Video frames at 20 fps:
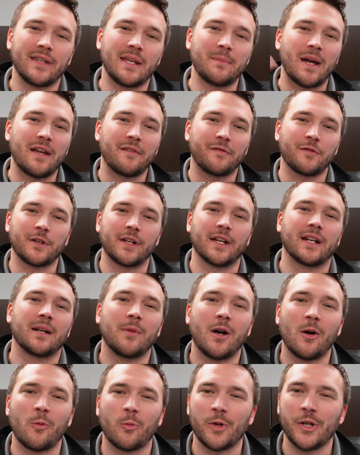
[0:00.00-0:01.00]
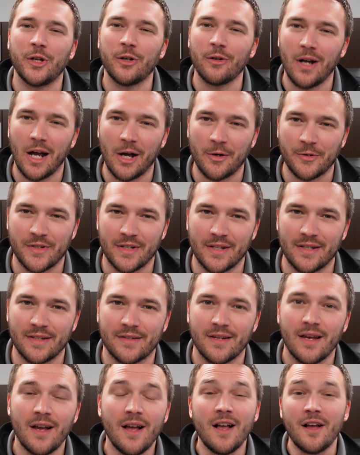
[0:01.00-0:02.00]
They might forget about where your house
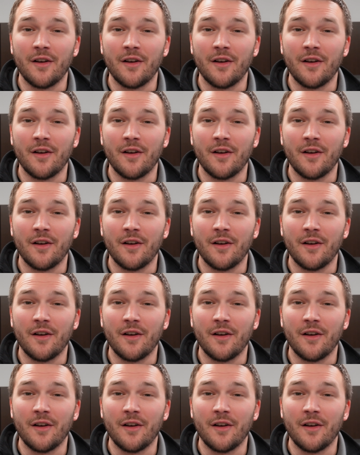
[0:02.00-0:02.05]
is.